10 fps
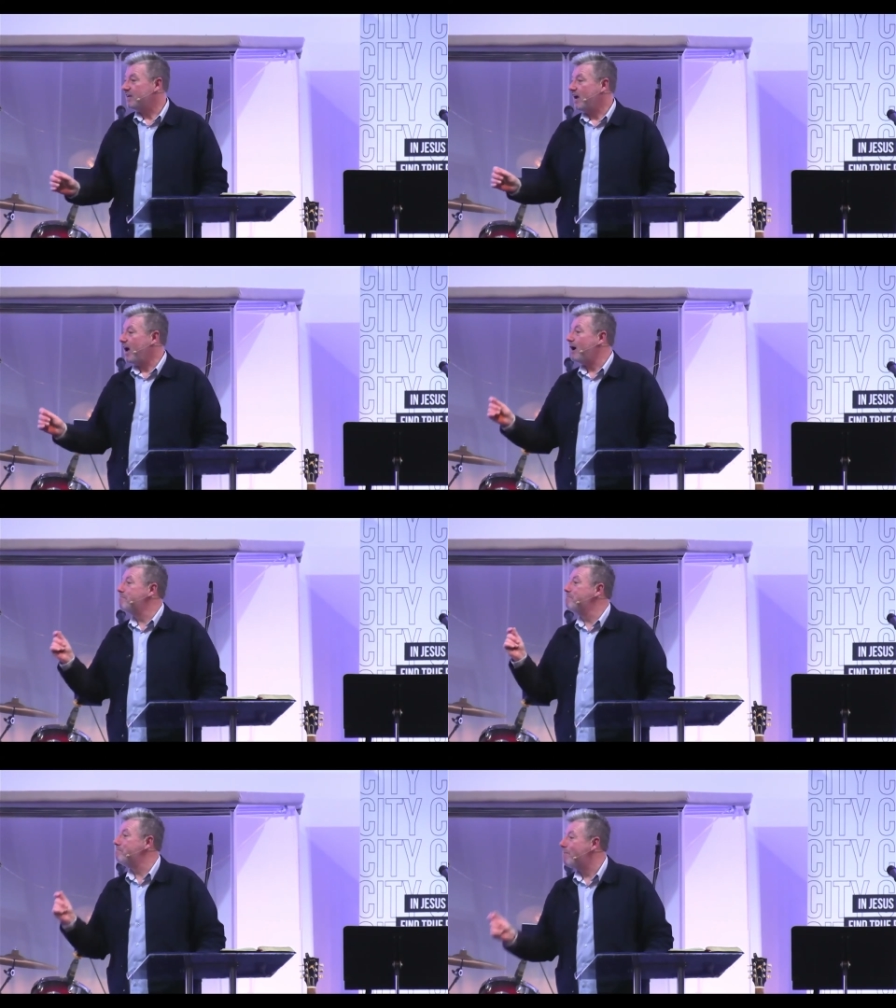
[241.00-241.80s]
are
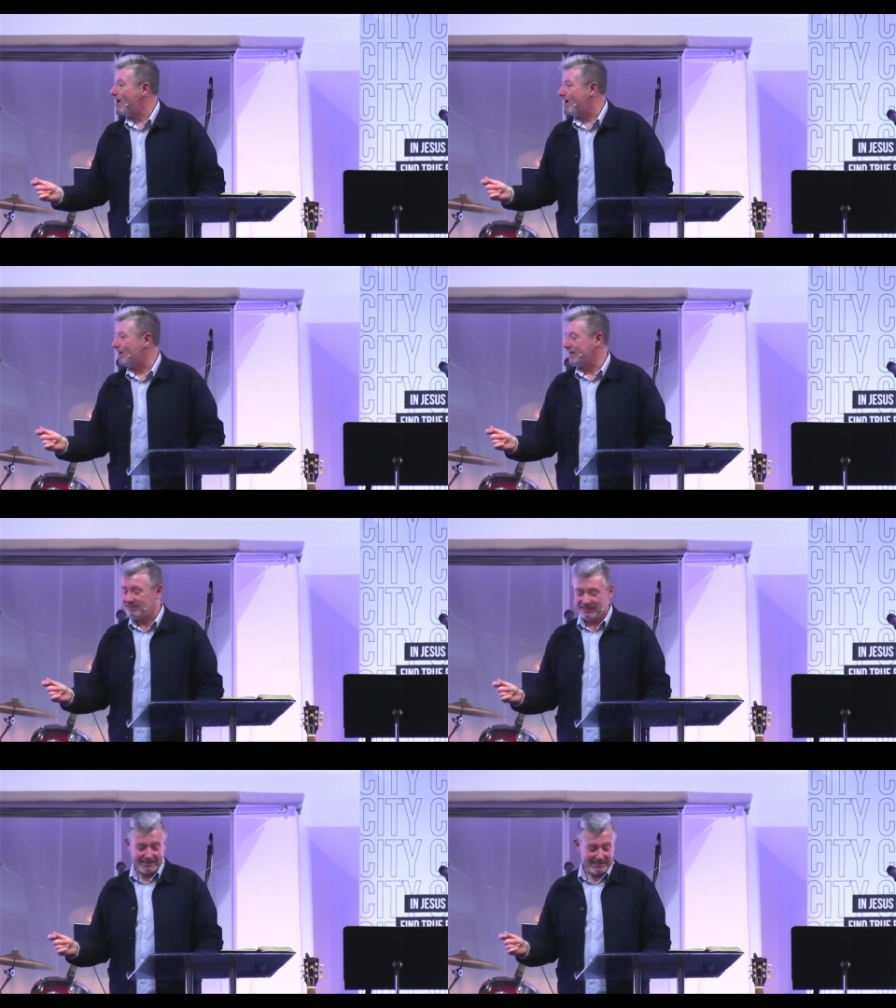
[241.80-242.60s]

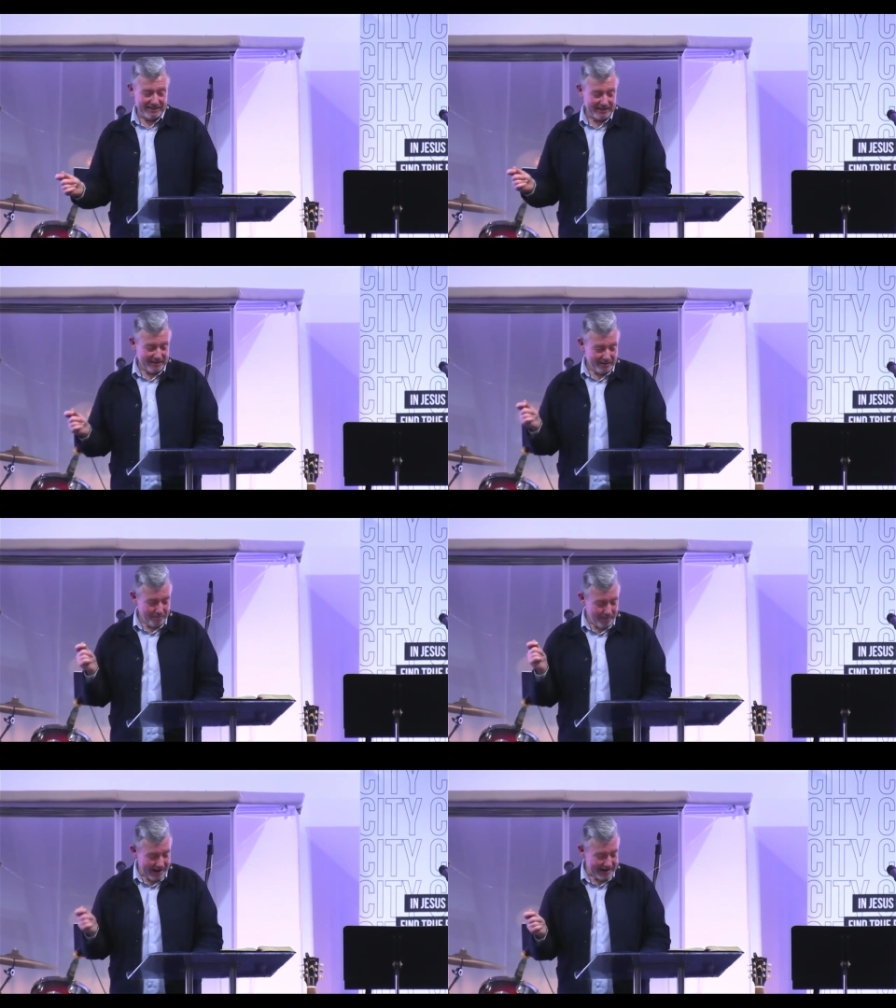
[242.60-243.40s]
marked
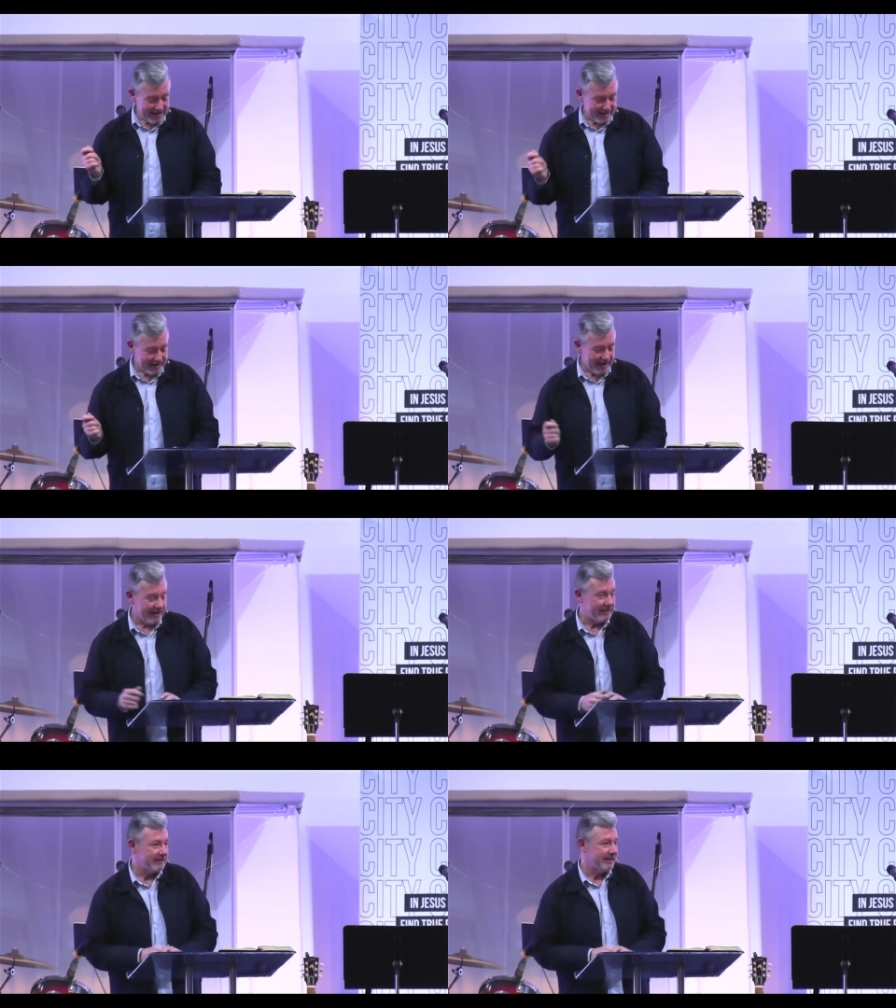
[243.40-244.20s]
by
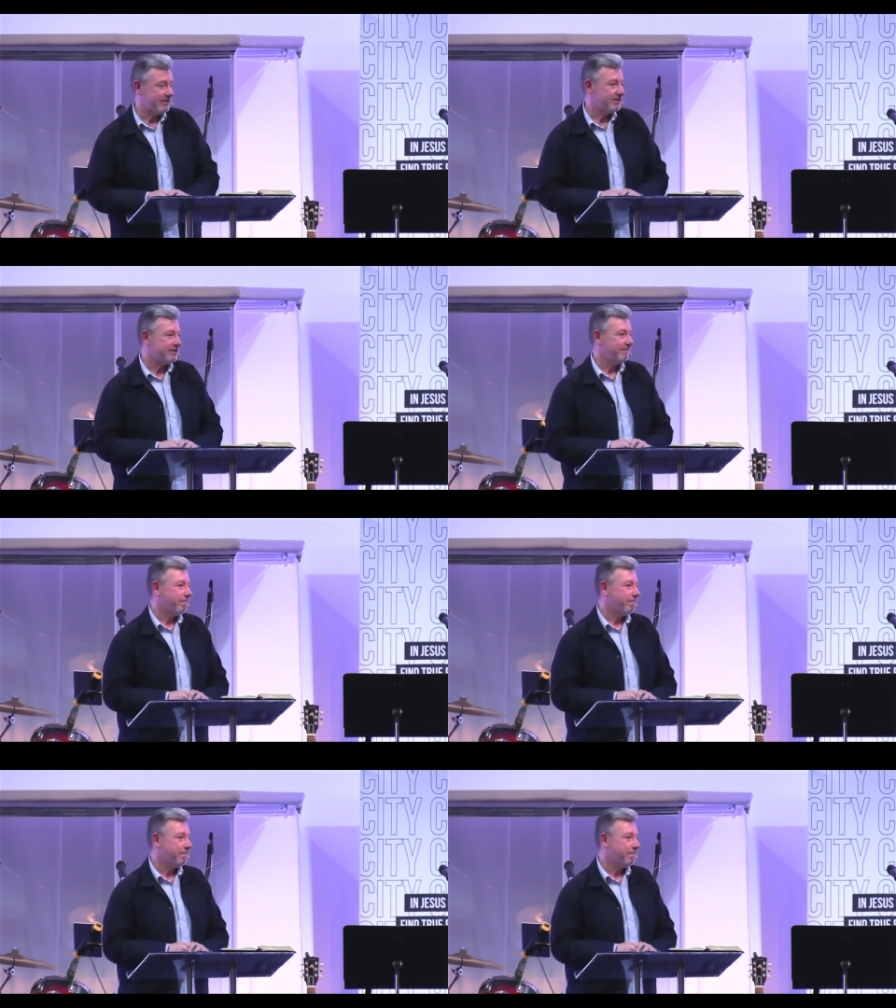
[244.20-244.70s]
kindness.